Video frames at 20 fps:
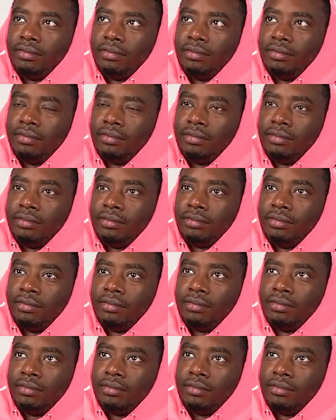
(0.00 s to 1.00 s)

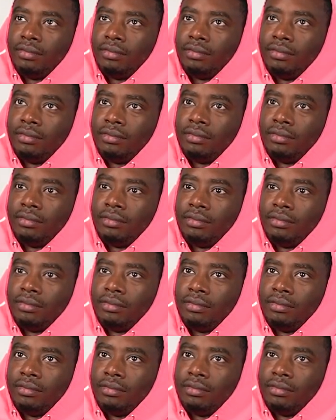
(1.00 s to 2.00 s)

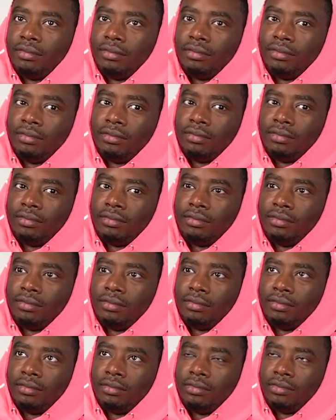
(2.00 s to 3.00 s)

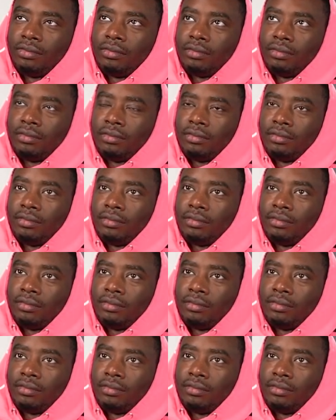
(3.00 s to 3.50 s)
The person shown says nothing.